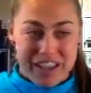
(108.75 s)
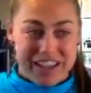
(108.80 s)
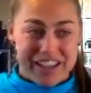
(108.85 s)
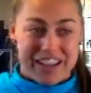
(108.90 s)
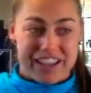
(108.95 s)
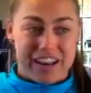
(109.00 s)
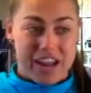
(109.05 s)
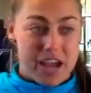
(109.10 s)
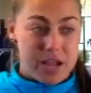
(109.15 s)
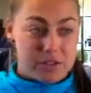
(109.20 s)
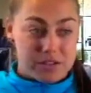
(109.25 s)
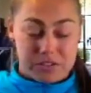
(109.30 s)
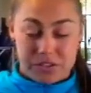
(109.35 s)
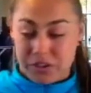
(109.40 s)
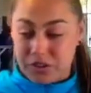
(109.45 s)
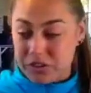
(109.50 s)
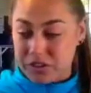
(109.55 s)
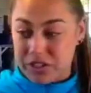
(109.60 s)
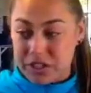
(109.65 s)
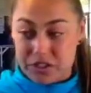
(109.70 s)
and I
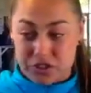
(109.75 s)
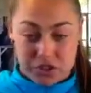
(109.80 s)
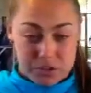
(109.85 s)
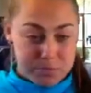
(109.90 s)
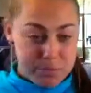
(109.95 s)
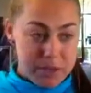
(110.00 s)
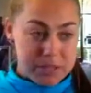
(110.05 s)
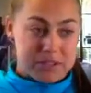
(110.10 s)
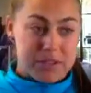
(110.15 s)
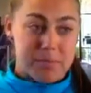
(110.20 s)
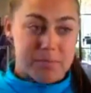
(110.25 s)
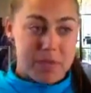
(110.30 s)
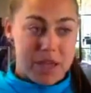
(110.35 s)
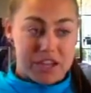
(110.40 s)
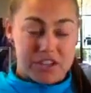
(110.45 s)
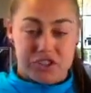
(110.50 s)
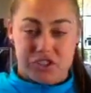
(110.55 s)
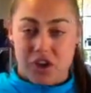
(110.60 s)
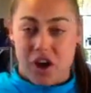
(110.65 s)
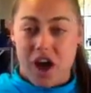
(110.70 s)
literally just picked up
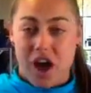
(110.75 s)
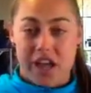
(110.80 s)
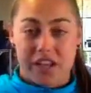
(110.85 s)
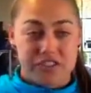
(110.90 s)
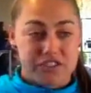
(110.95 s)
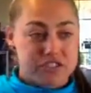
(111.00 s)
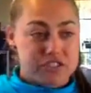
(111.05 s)
that shot,